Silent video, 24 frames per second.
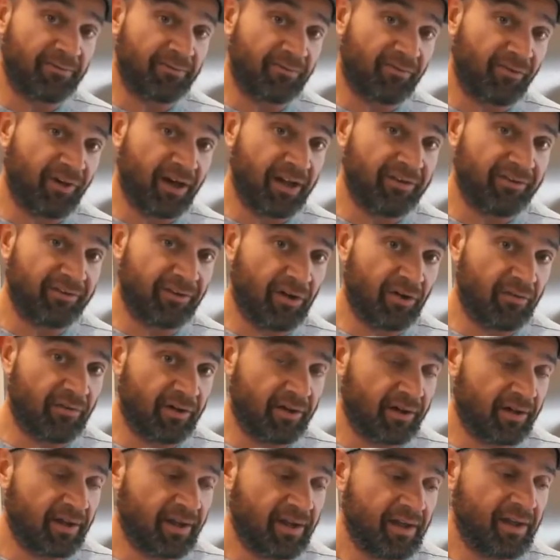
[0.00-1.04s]
some friends
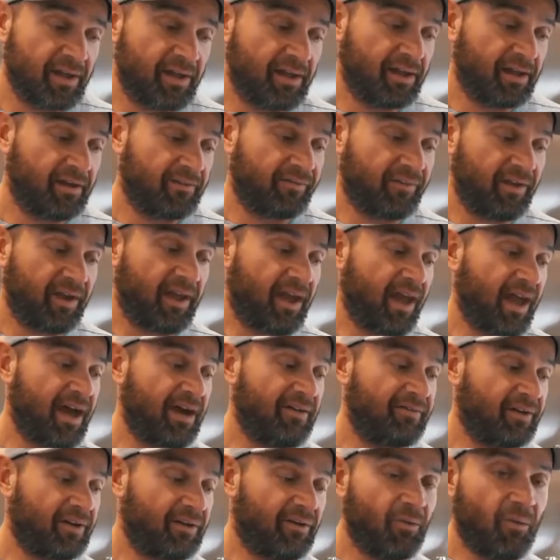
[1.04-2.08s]
over, if they
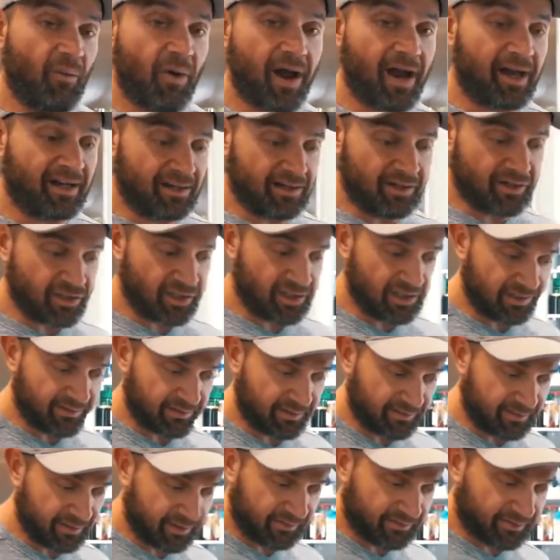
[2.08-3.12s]
have, you know, wine and cheese
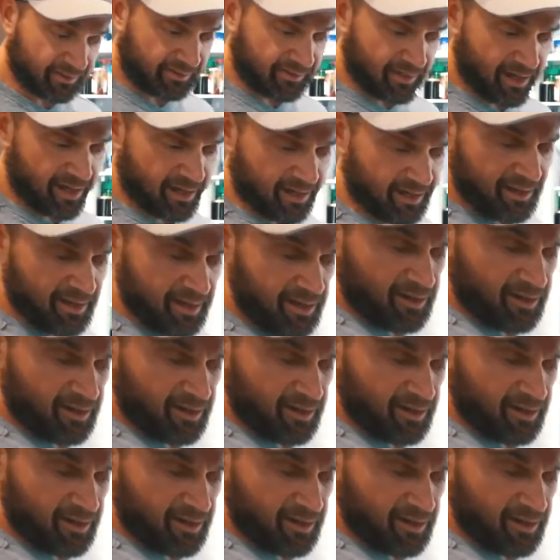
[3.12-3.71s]
and things like that.